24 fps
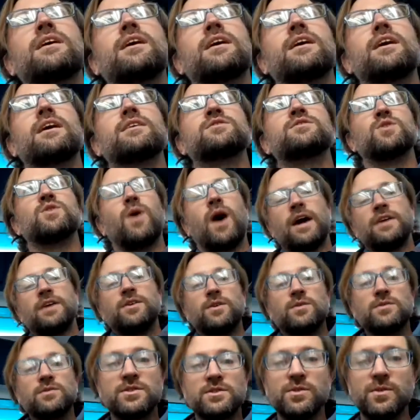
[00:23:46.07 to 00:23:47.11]
So I
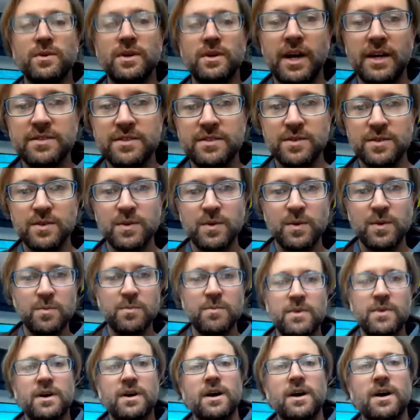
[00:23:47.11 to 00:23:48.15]
don't do it on Zoom.
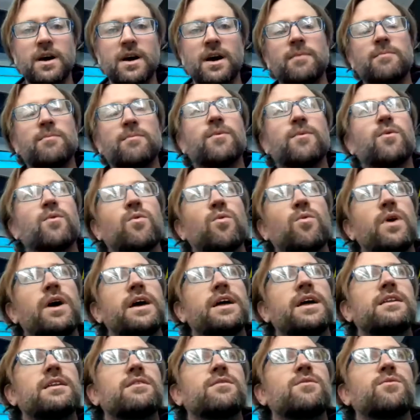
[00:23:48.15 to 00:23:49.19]

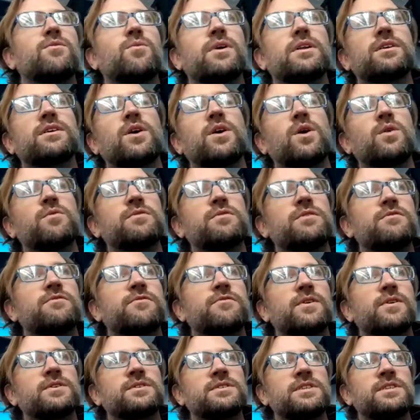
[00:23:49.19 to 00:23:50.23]
When COVID
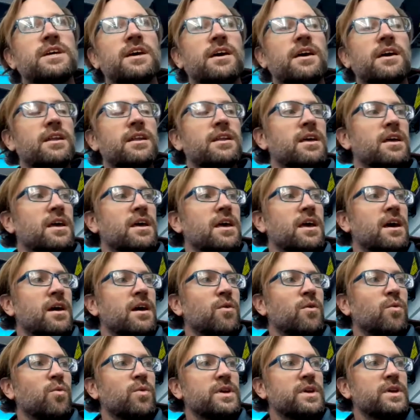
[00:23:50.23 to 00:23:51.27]
first hit,
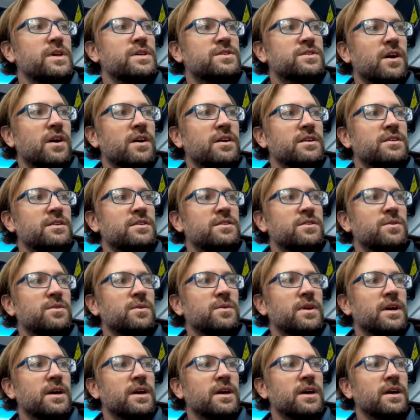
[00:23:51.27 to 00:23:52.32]
we started
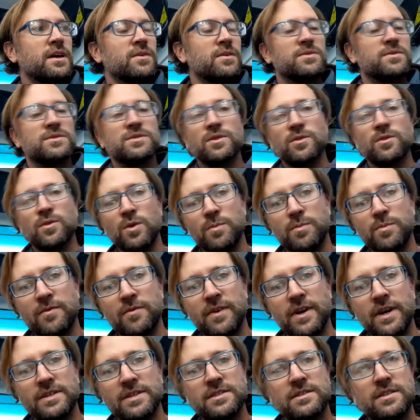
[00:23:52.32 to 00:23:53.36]
doing, there was a group of
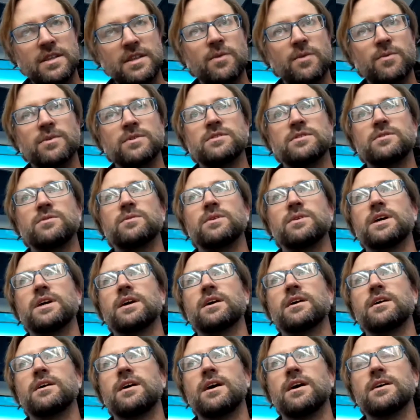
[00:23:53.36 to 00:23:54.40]
us that were
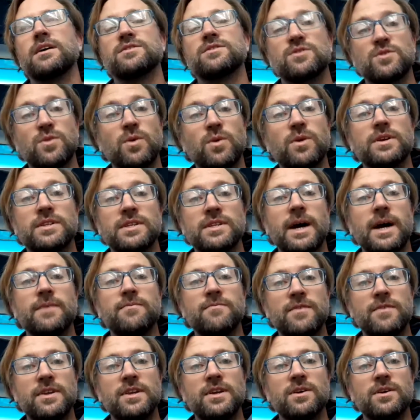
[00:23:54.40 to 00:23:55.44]
doing Storytime
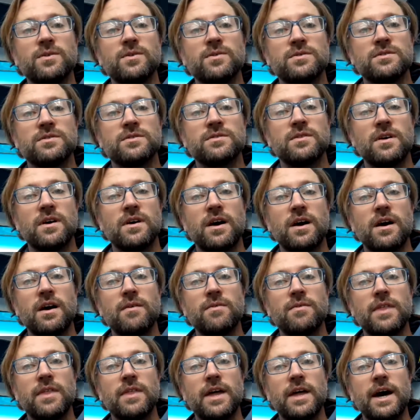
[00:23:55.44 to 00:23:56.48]
videos.
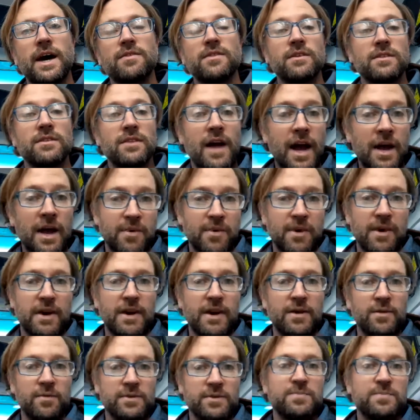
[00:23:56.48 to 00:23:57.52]
The
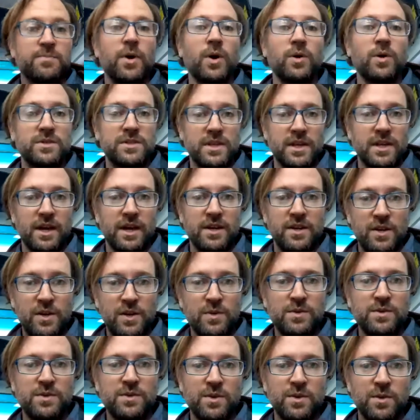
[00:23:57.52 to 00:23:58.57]
library was posting on
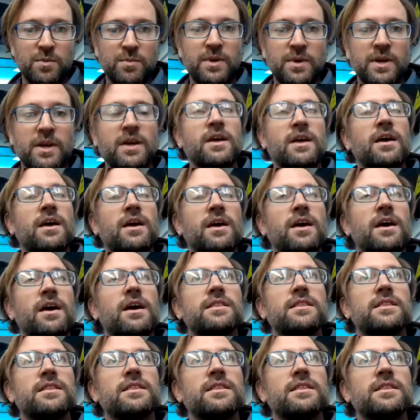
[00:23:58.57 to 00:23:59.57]
YouTube and then